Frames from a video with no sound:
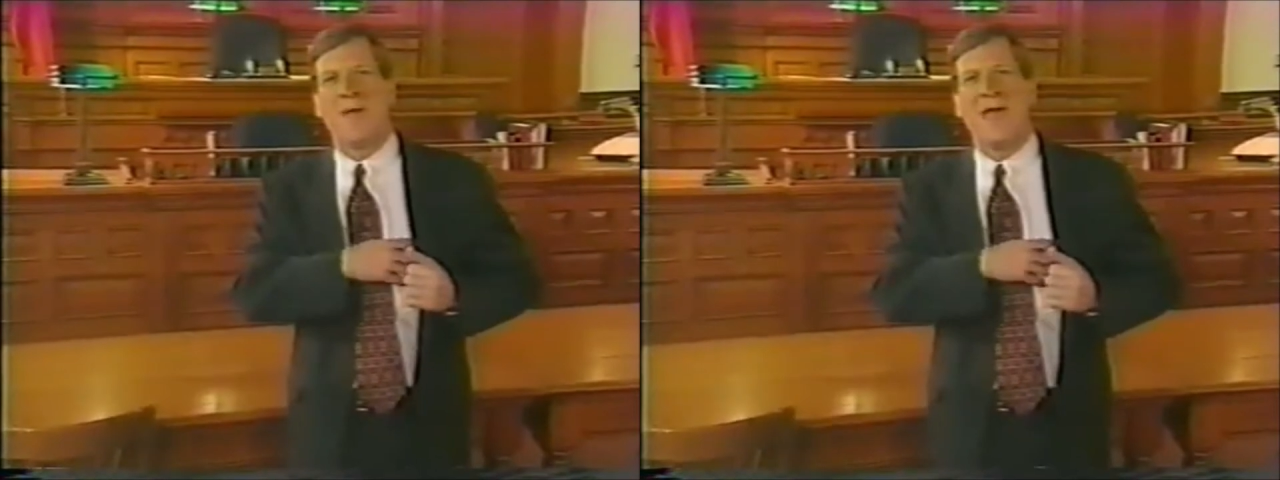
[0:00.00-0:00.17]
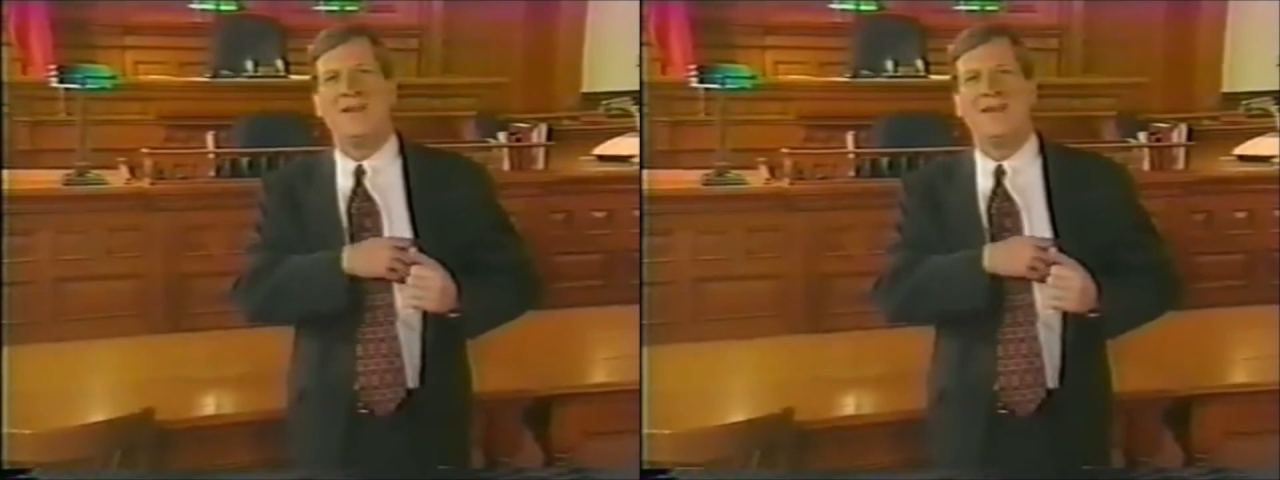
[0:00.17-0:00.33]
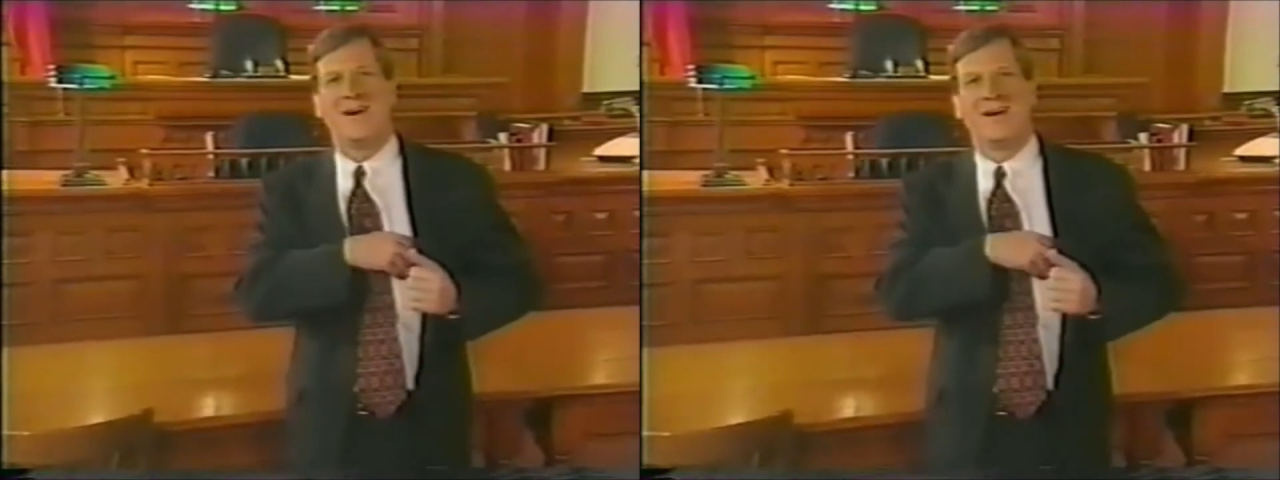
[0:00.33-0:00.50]
a
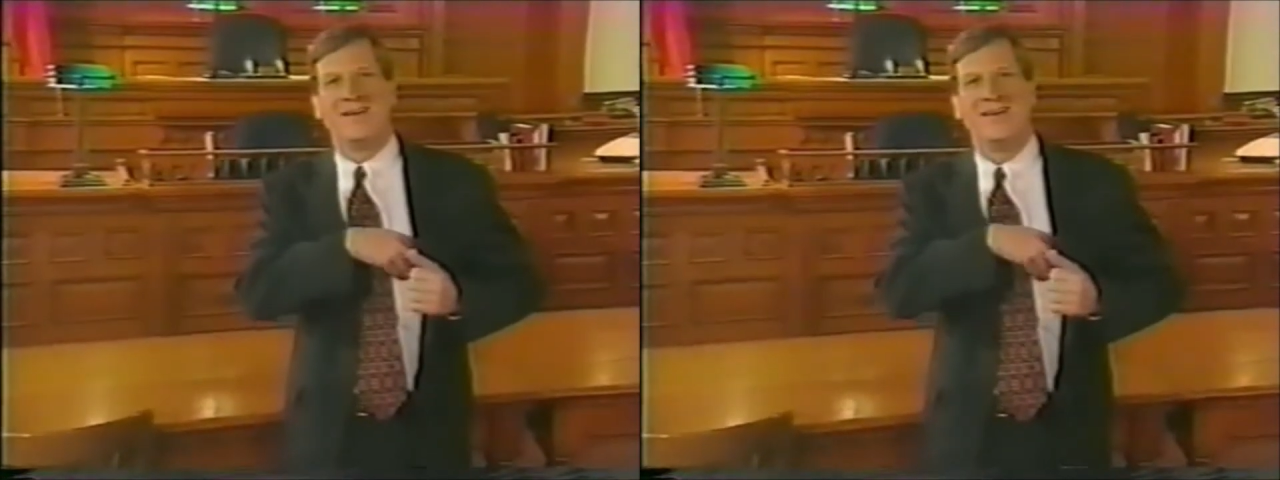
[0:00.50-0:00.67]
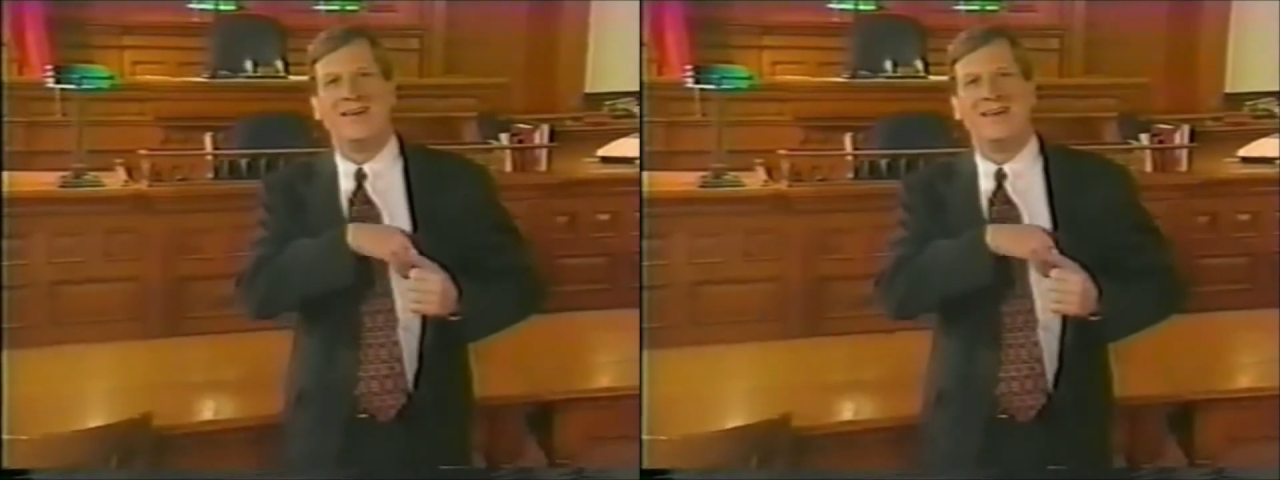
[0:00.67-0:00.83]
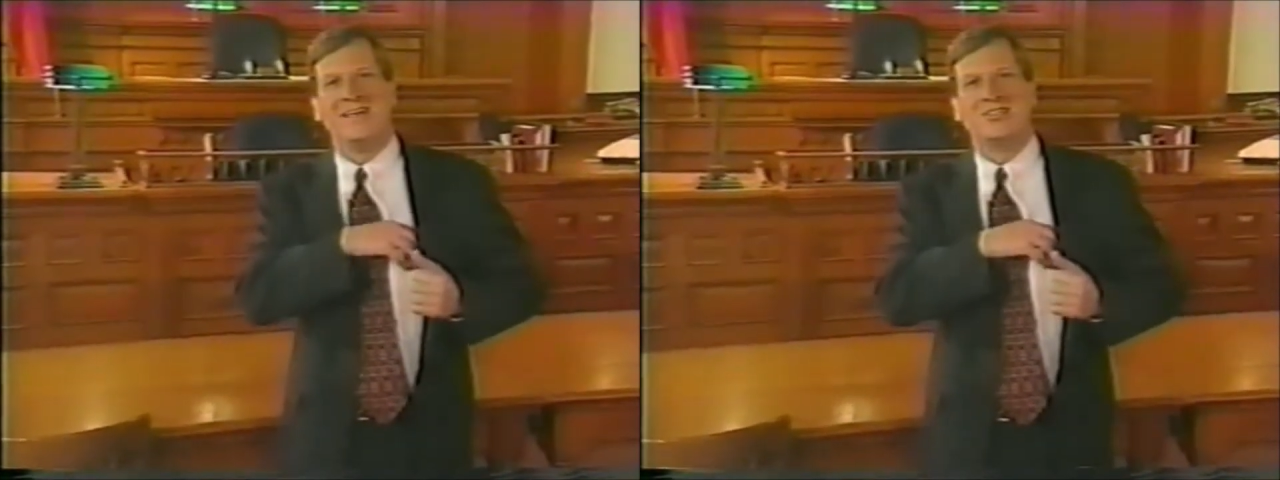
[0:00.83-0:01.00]
pen gun
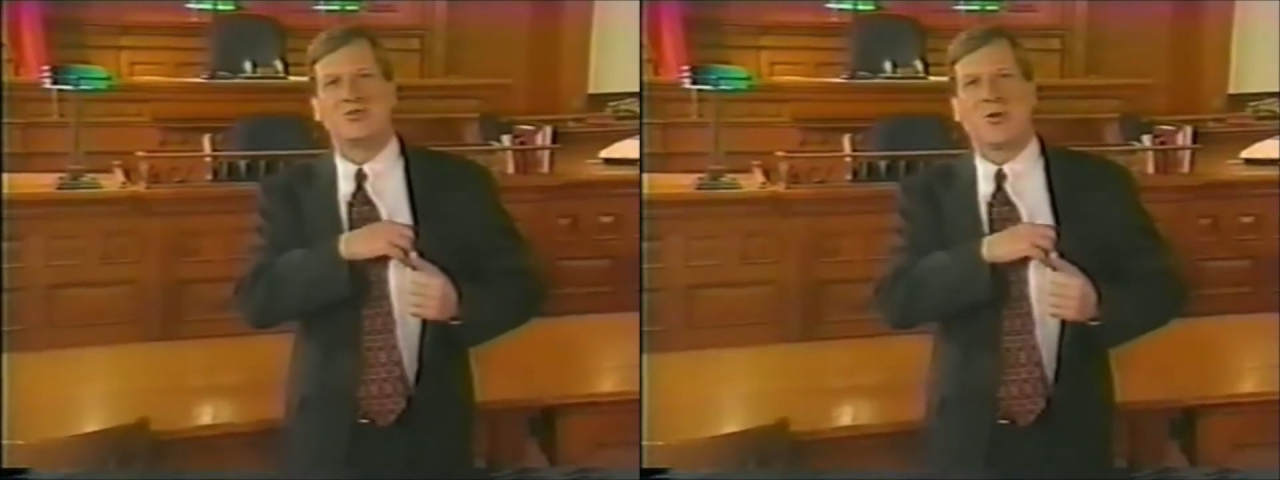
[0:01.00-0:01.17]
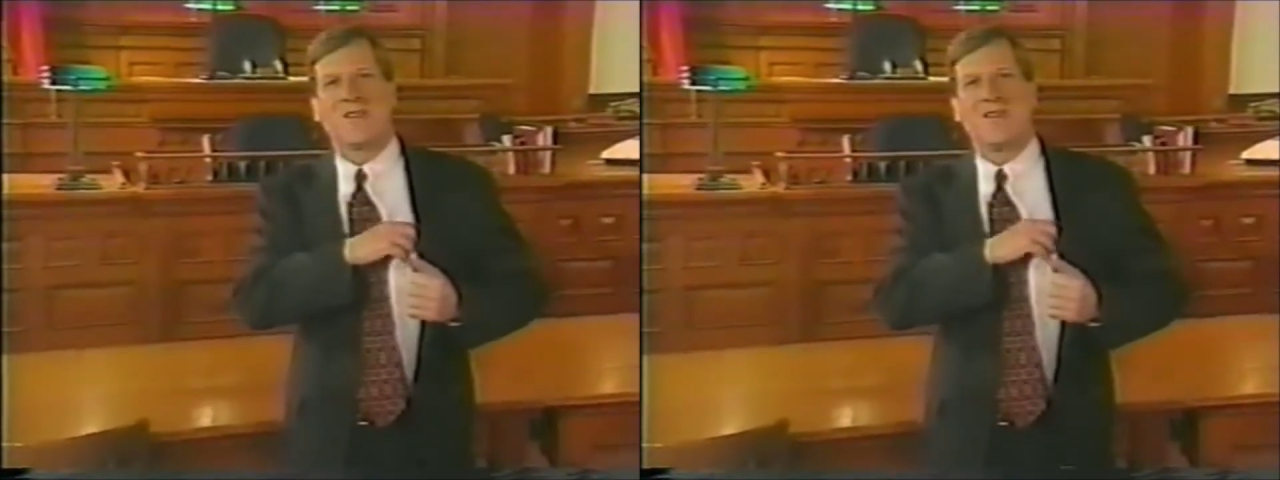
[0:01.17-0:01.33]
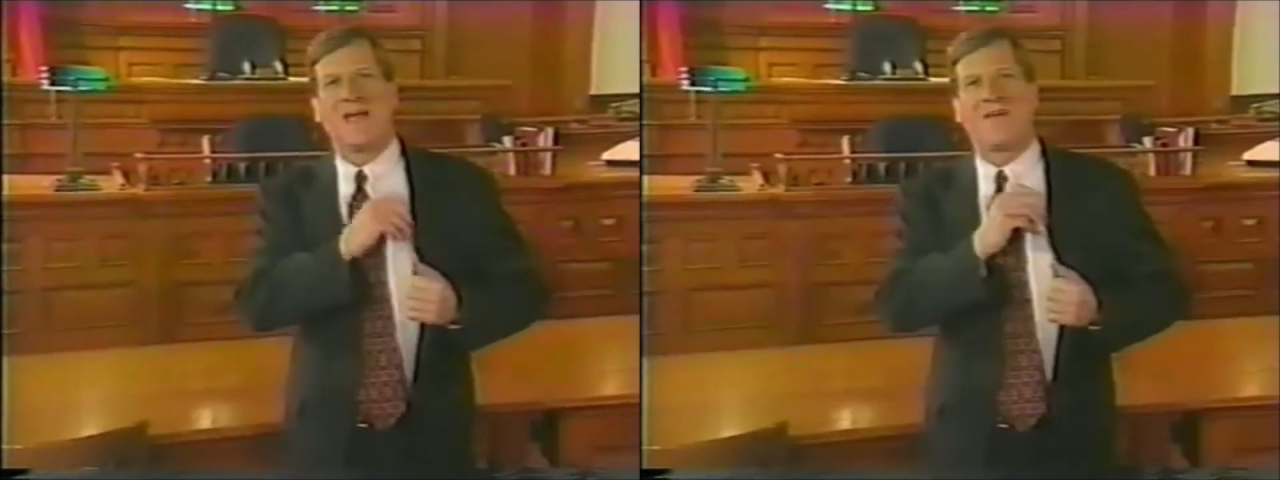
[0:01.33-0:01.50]
is
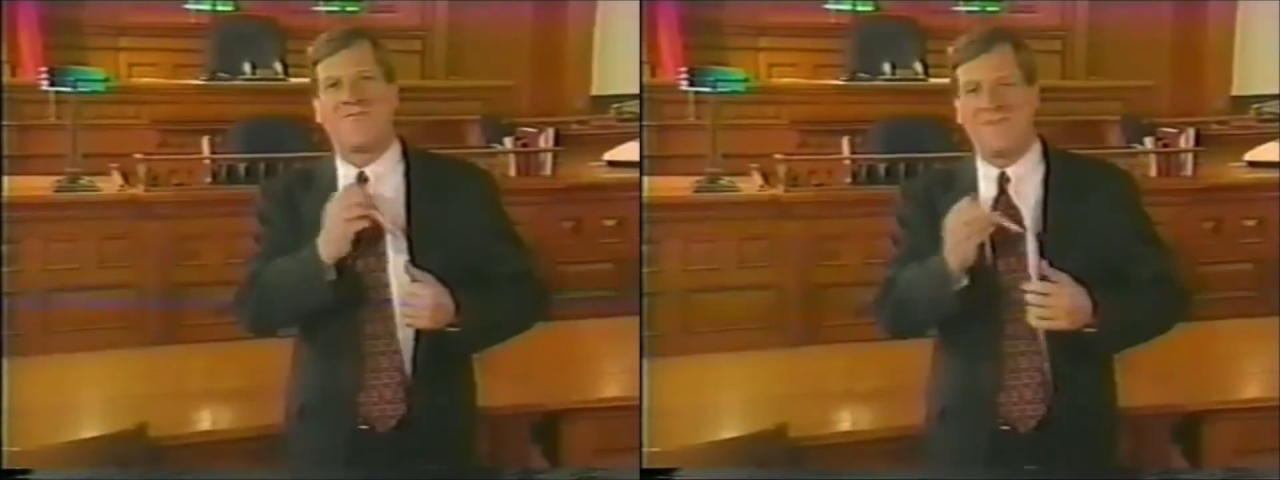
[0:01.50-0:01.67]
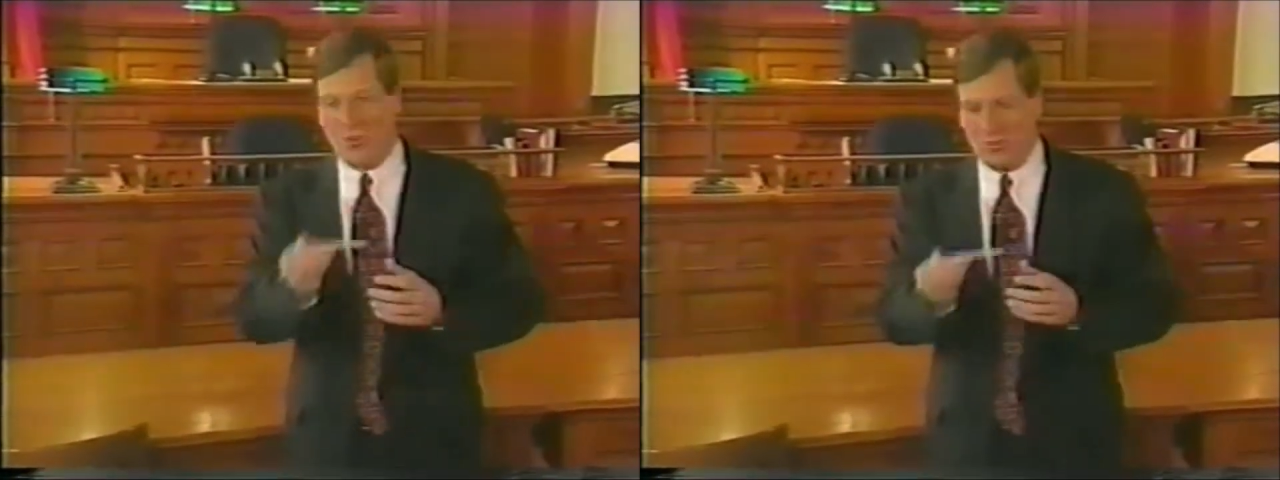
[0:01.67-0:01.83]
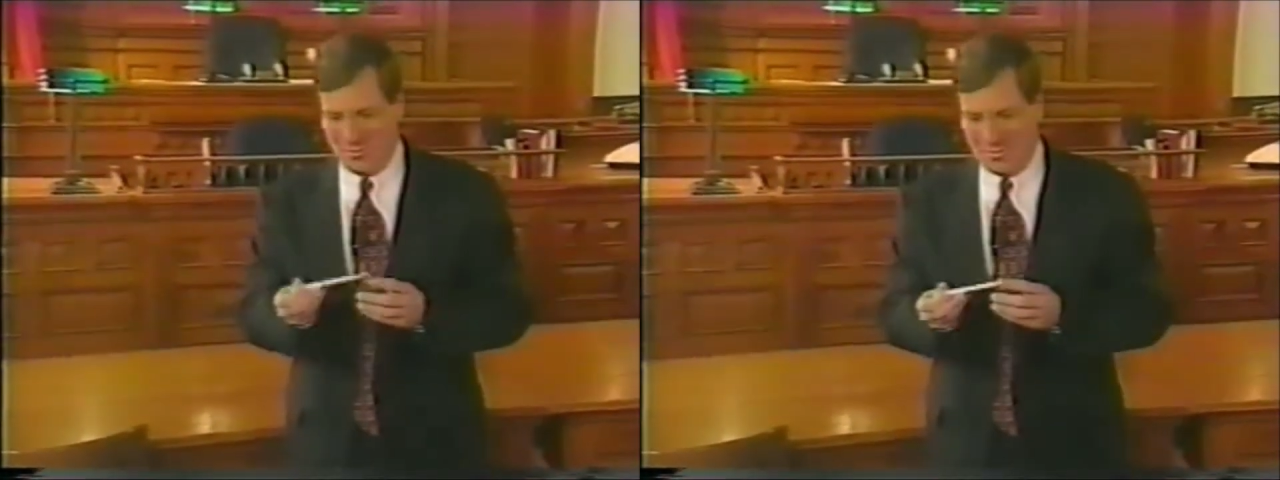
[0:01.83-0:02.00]
sort of like a
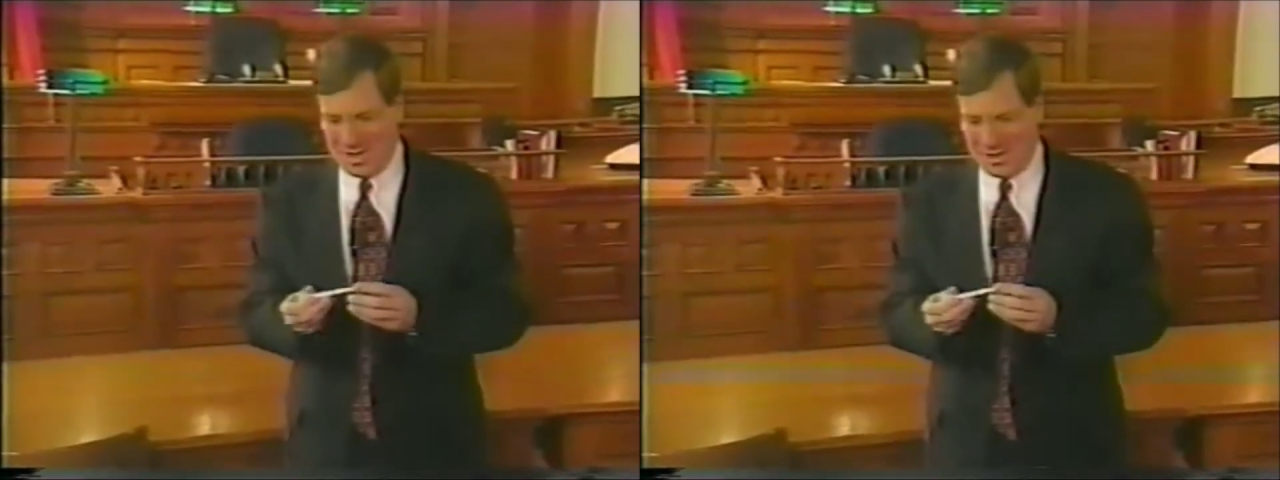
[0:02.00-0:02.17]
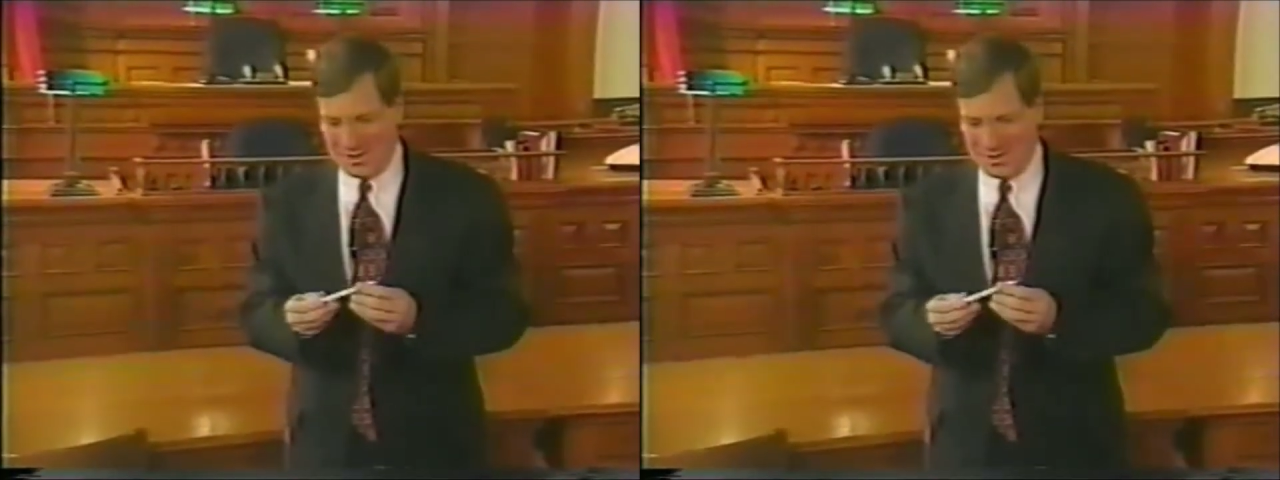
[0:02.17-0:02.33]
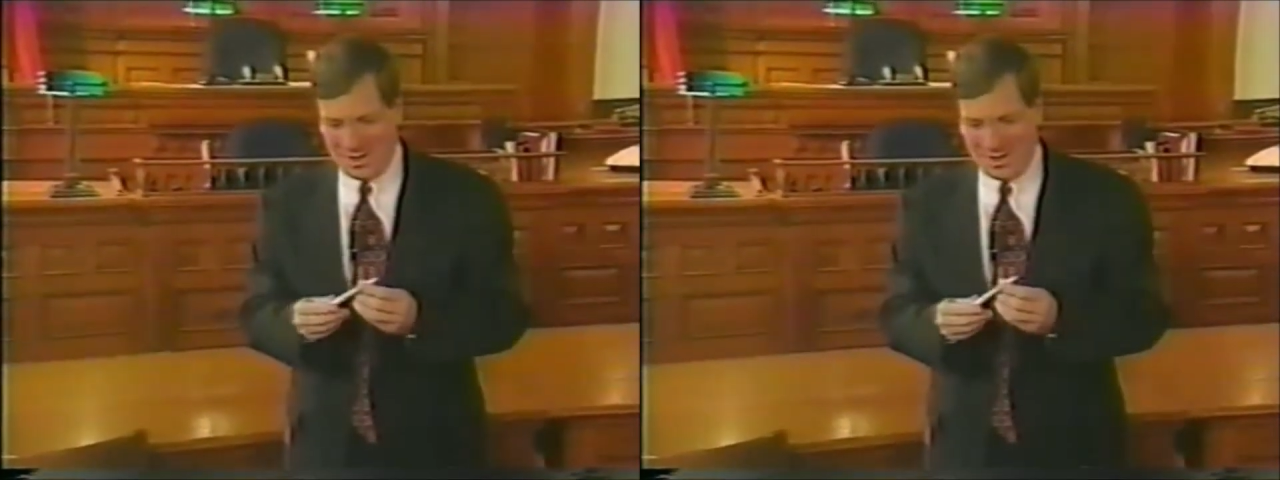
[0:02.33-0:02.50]
fountain
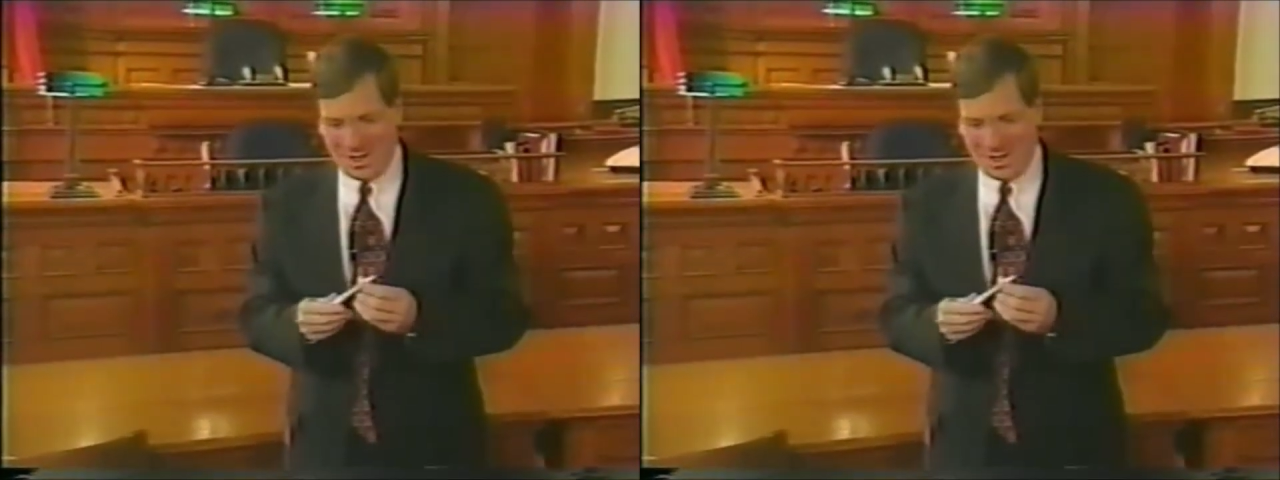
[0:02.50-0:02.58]
pen,